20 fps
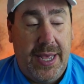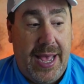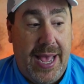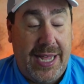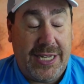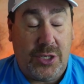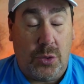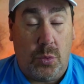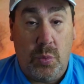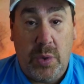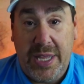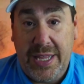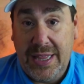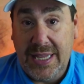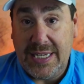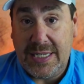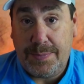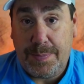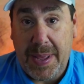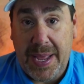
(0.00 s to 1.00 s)
As a
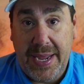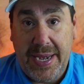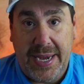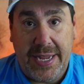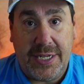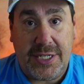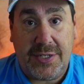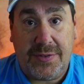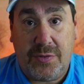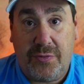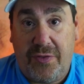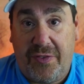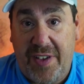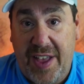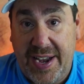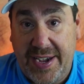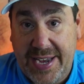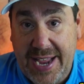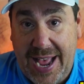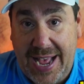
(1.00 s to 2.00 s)
weedless bait, it's
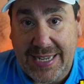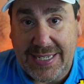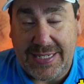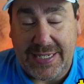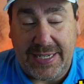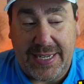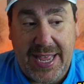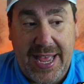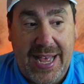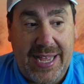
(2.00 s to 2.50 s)
fantastic.